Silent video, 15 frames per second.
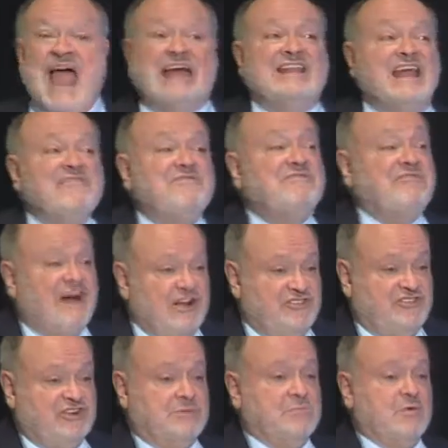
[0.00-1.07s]
and they
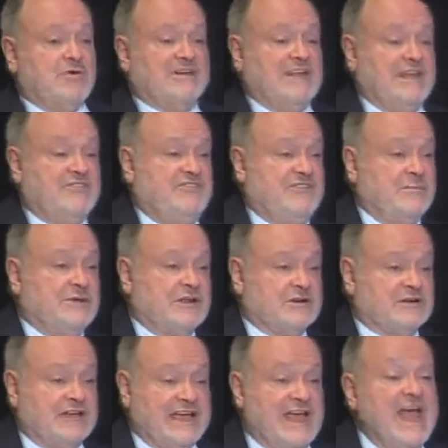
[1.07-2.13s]
function more or less
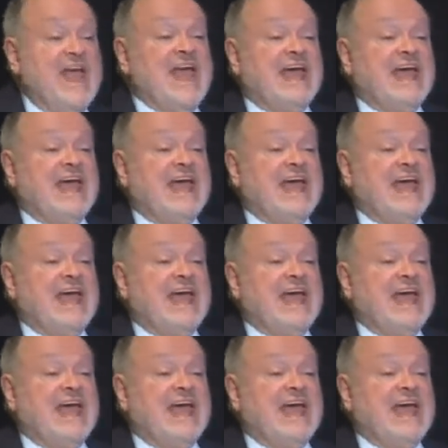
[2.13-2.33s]
similarly.